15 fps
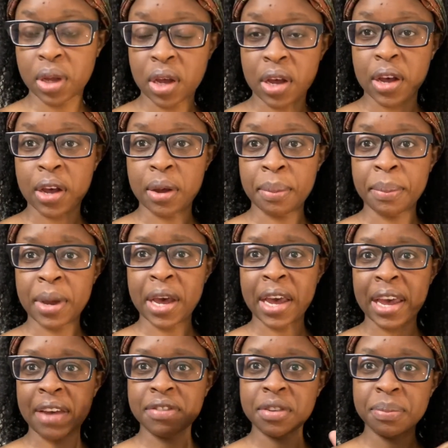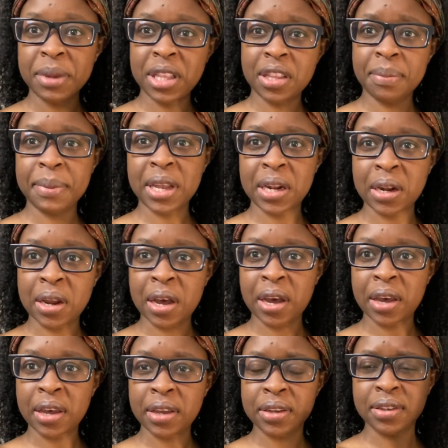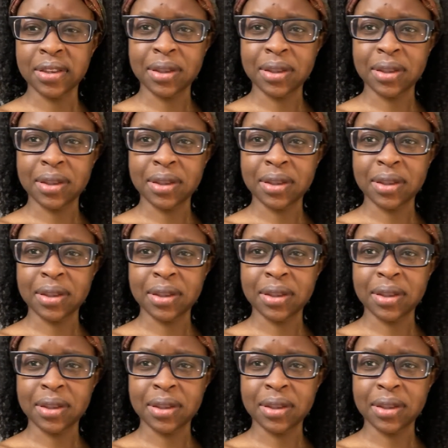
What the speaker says: I have to meet them at 9.